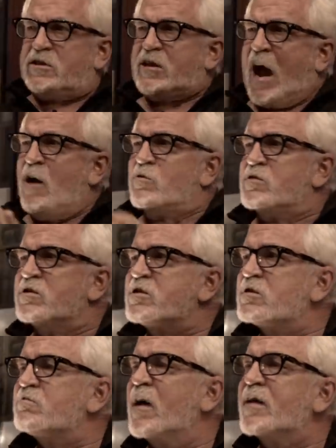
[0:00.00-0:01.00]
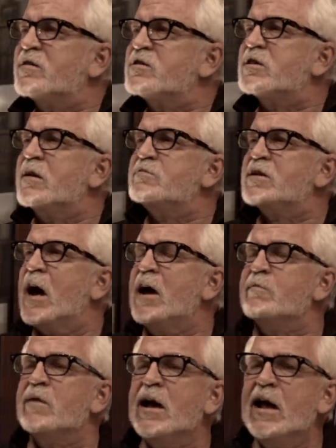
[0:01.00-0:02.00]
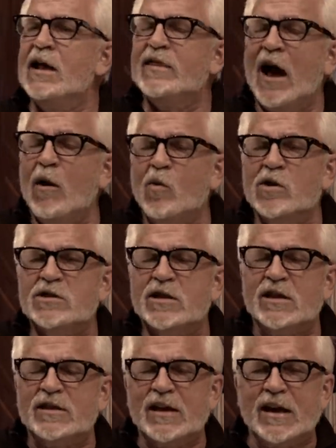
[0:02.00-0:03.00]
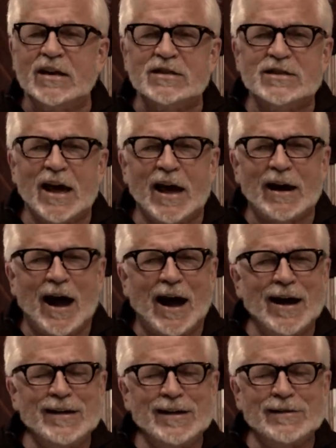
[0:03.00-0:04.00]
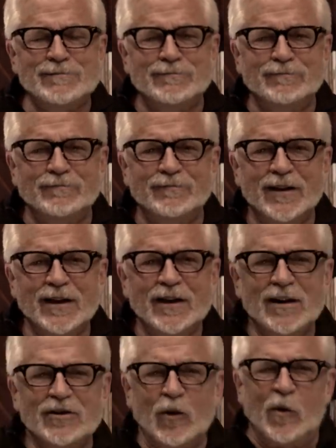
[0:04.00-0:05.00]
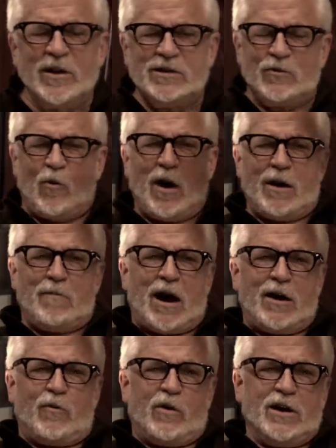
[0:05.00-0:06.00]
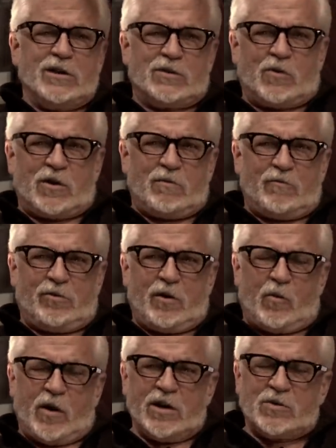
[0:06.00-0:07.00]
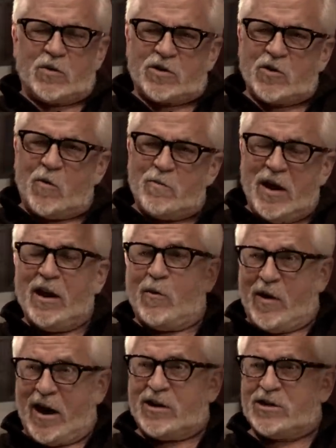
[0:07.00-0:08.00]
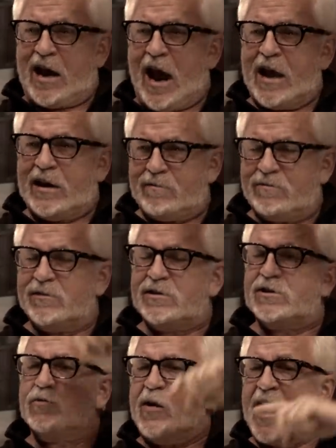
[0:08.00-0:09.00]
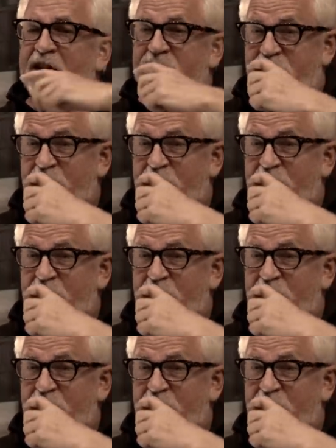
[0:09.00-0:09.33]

sounds at the same time. That was the thing is that I didn't. The reason why my rigs were the rigs were so big, and we actually had it. We had